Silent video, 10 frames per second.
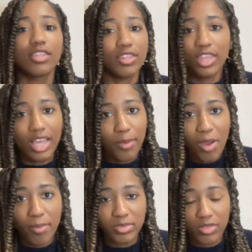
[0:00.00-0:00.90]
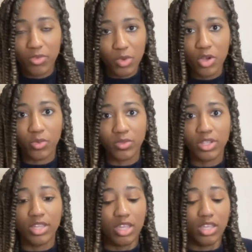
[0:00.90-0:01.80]
They got problems of their own.
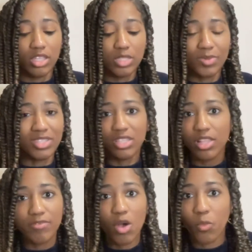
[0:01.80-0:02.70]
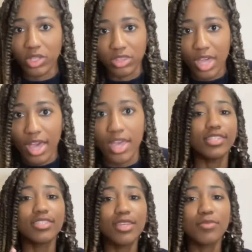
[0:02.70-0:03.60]
Spence and Liv don't want that.
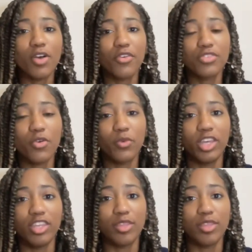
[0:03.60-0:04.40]
It seems also with